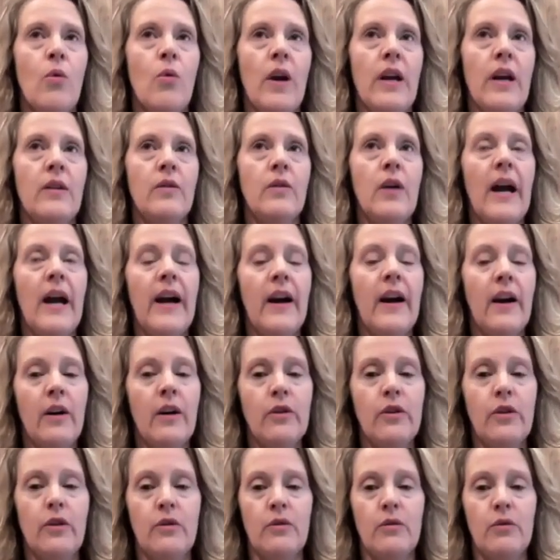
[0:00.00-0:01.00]
and how
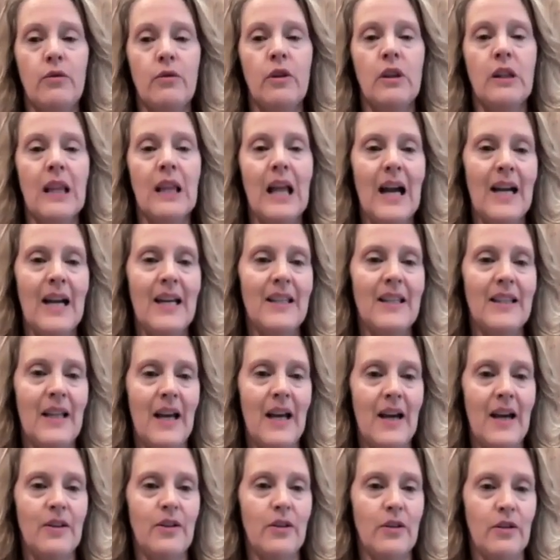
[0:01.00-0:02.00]
you glide
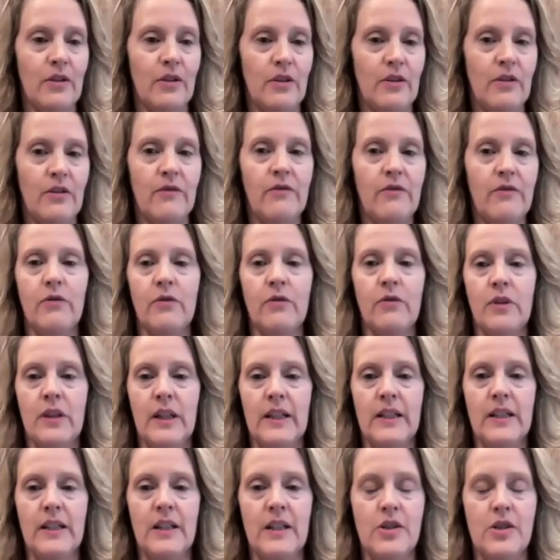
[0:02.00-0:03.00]
that nerve,
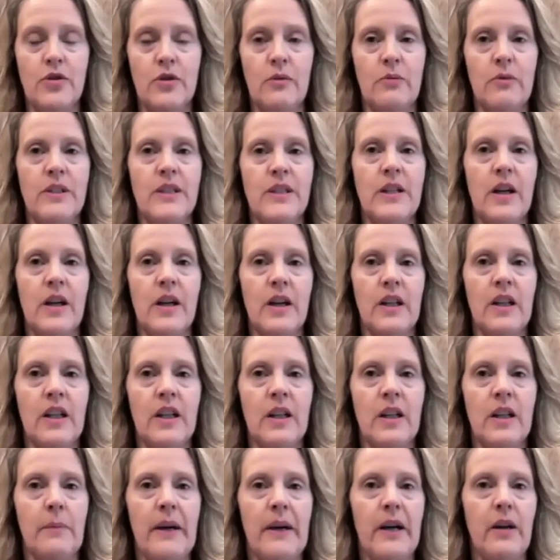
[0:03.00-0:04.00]
like Destry was talking
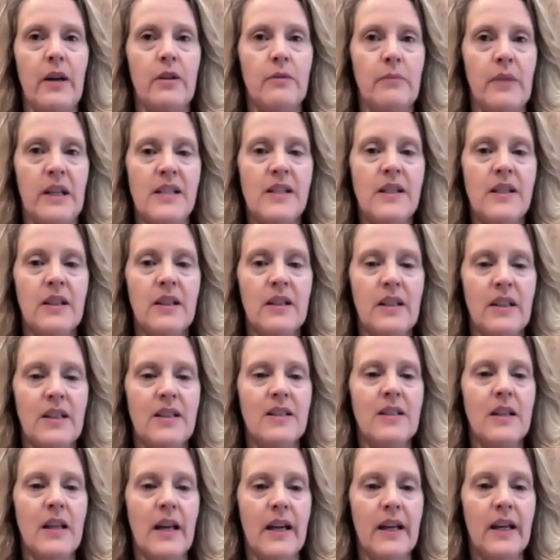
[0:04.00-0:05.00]
about, basically
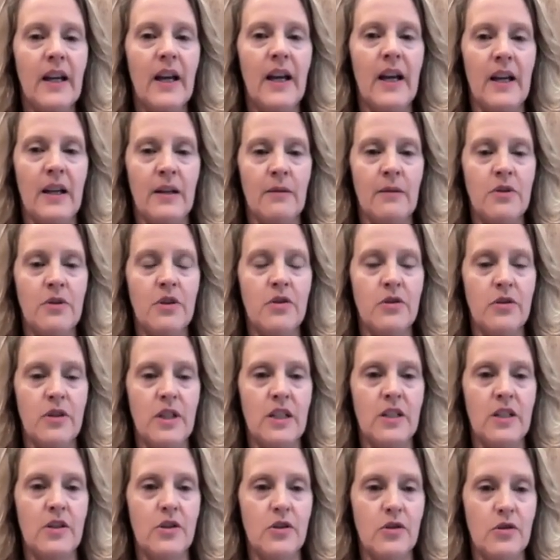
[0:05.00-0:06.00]
it's like a
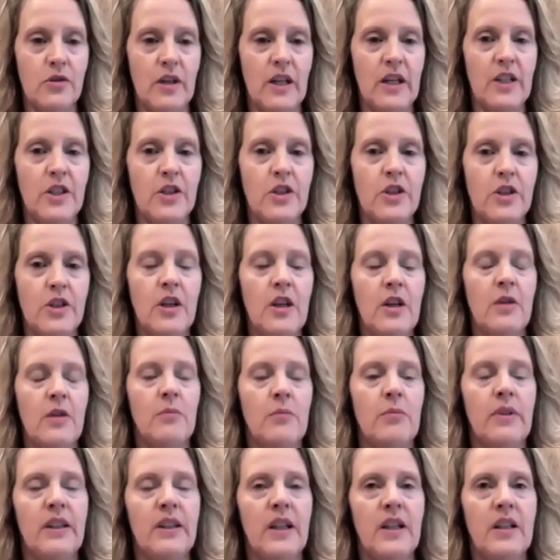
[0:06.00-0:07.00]
hamstring stretch,
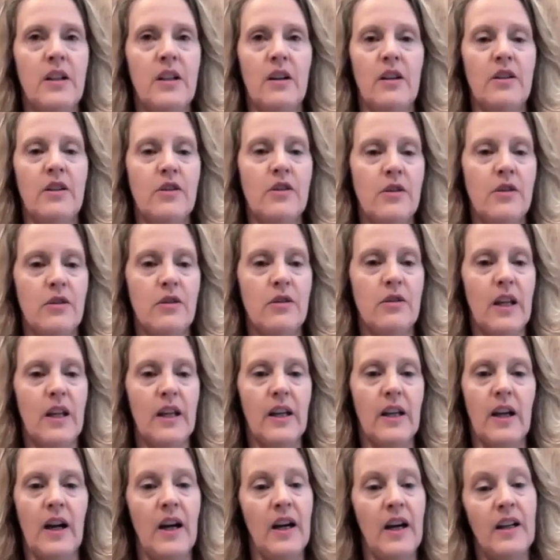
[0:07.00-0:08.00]
But then you also
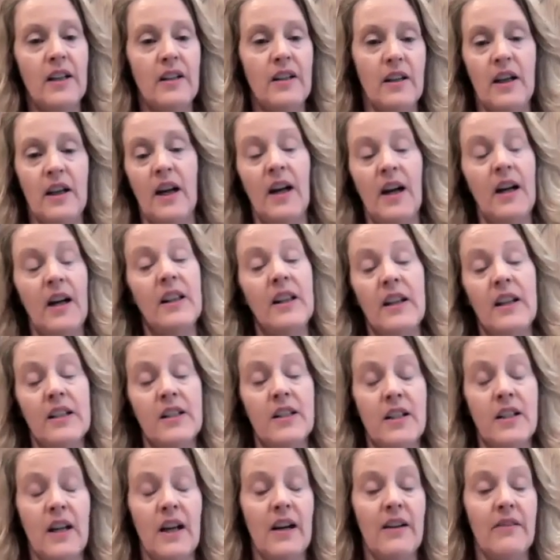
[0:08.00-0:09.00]
like, I like
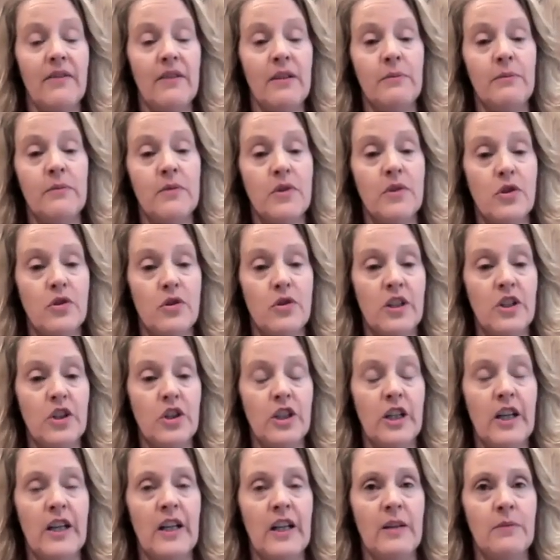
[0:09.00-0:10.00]
to have them stretch
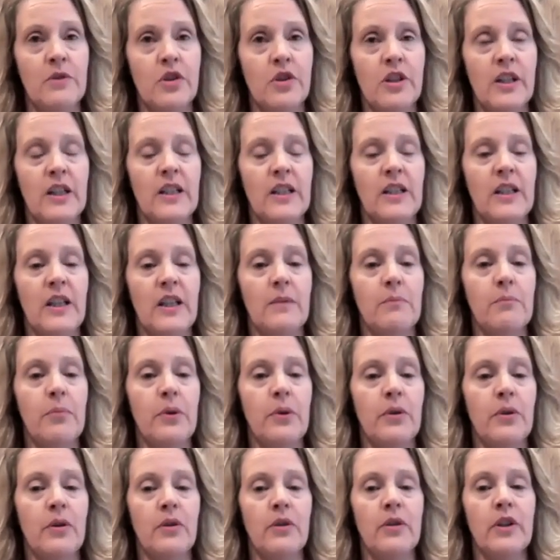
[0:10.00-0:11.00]
their hamstring and then
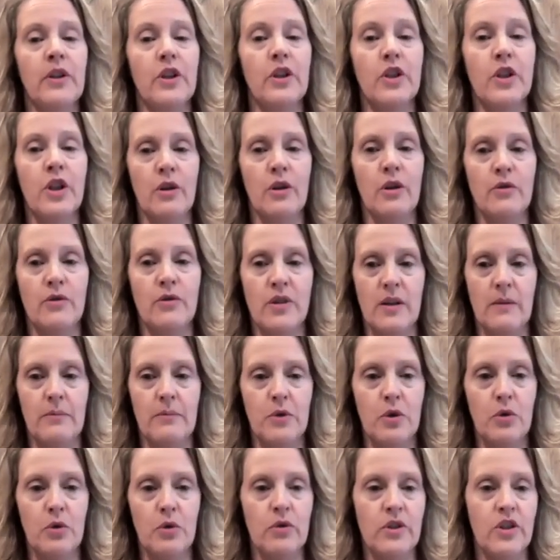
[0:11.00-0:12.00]
pull their toes up
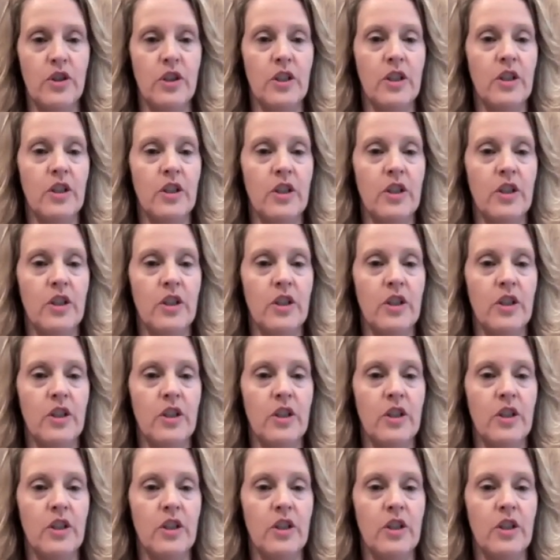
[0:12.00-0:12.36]
towards their